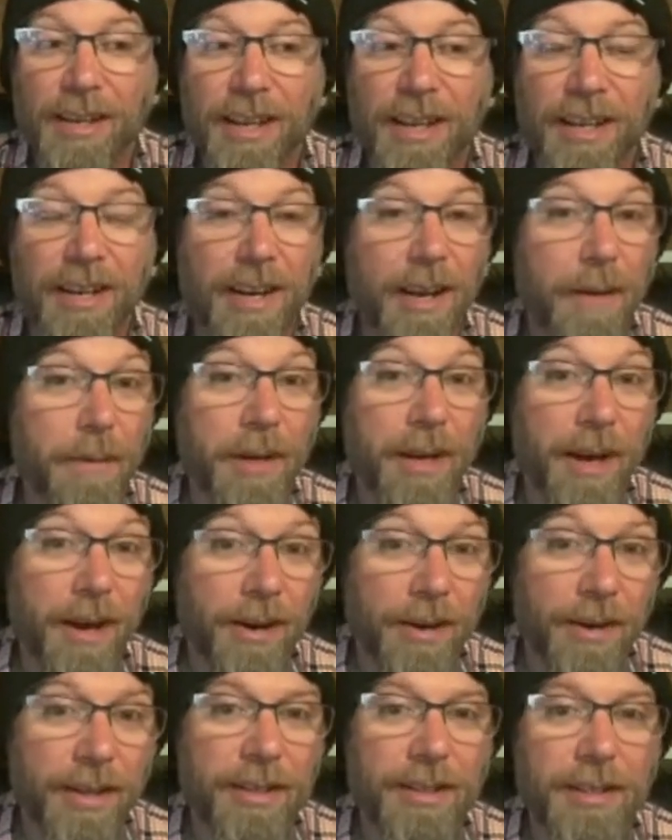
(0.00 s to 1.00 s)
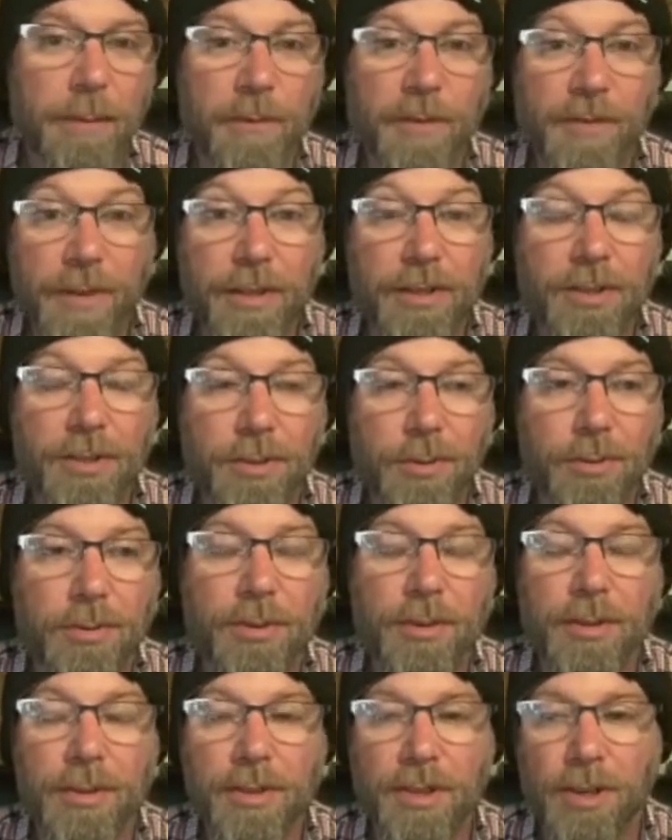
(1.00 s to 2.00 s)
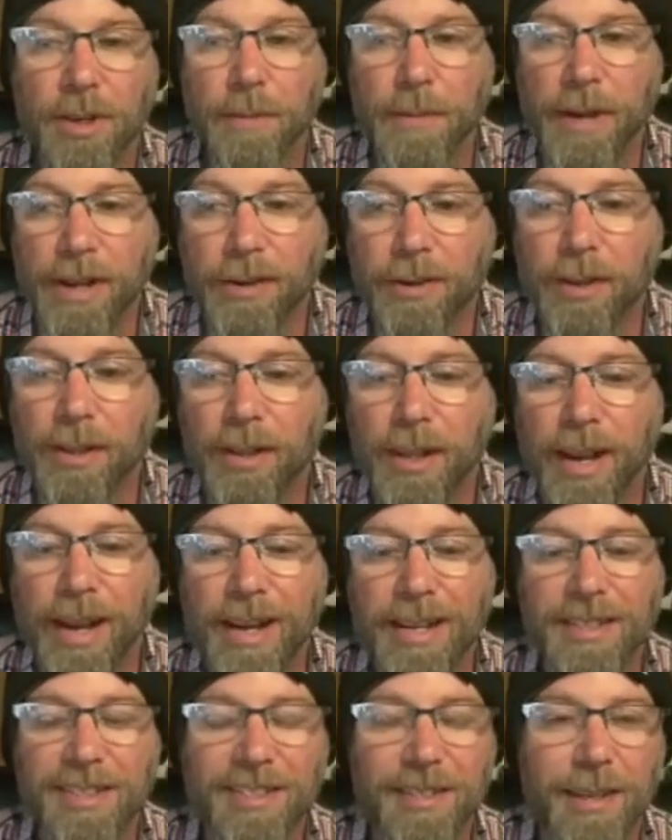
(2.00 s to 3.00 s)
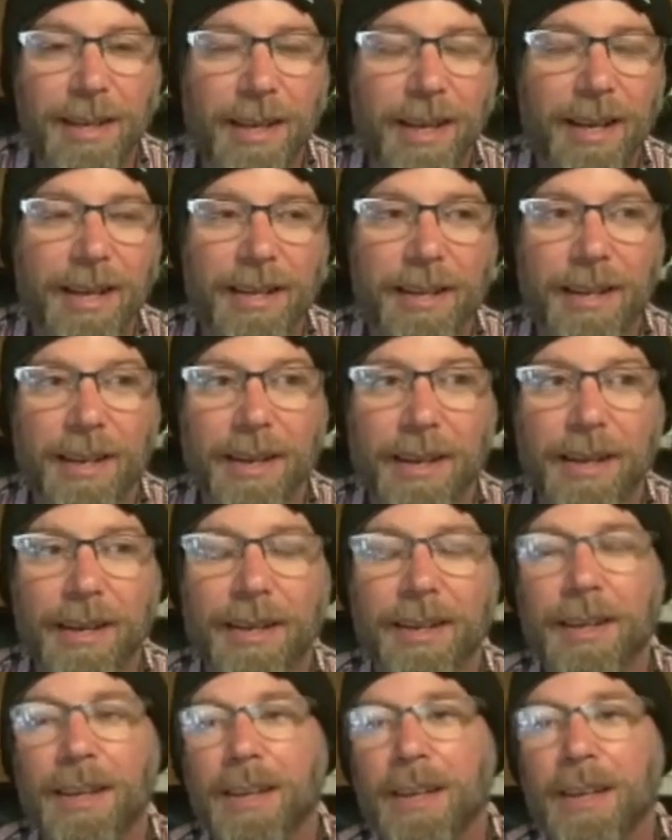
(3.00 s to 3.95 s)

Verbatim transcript: ended up inheriting some of his students and starting my own class. And uh,